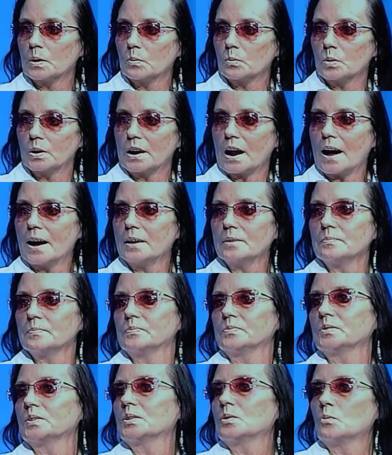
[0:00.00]
You're
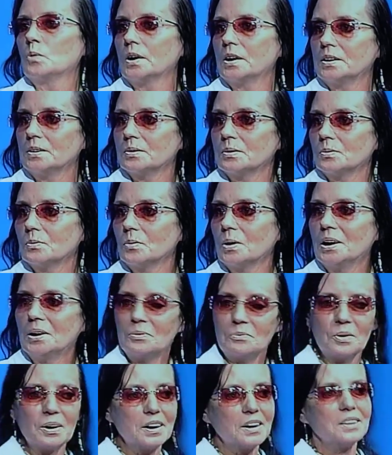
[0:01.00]
so excited.
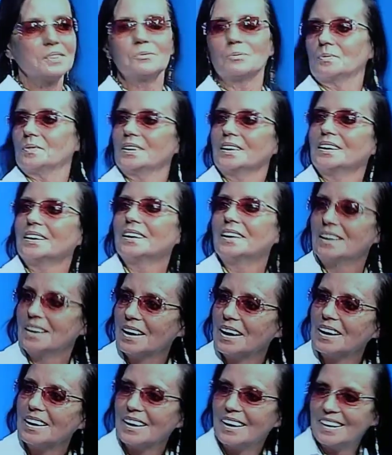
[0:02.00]
I feel the
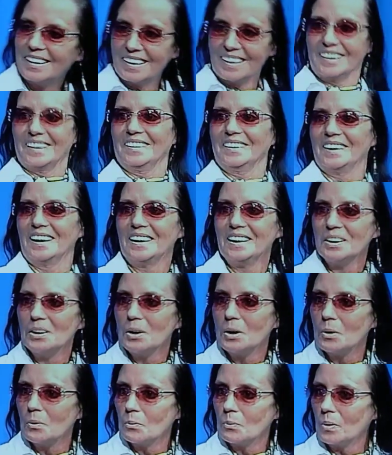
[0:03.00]
energy from you guys.